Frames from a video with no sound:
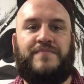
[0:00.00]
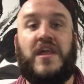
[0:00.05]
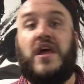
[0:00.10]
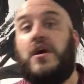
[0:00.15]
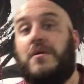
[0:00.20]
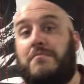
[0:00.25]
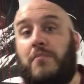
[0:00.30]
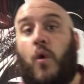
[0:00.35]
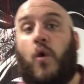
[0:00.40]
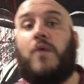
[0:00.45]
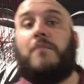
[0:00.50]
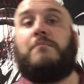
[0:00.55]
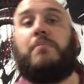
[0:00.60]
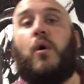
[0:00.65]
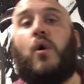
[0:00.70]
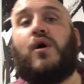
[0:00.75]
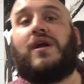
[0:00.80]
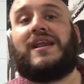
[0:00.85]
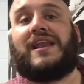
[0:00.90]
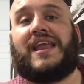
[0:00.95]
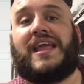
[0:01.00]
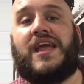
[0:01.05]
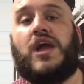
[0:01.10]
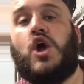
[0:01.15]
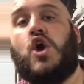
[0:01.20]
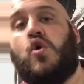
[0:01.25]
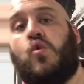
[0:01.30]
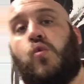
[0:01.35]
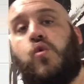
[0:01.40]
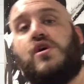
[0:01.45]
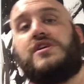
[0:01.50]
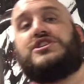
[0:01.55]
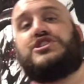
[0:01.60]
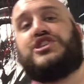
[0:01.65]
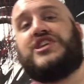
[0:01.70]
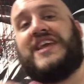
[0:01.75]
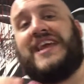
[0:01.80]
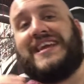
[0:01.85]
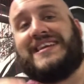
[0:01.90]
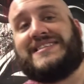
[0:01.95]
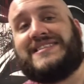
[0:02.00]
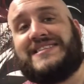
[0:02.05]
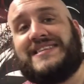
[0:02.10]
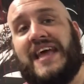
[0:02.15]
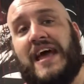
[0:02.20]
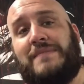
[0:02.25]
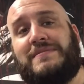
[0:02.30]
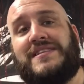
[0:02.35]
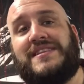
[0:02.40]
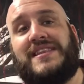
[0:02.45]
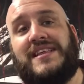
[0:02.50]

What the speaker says: More importantly, would she accept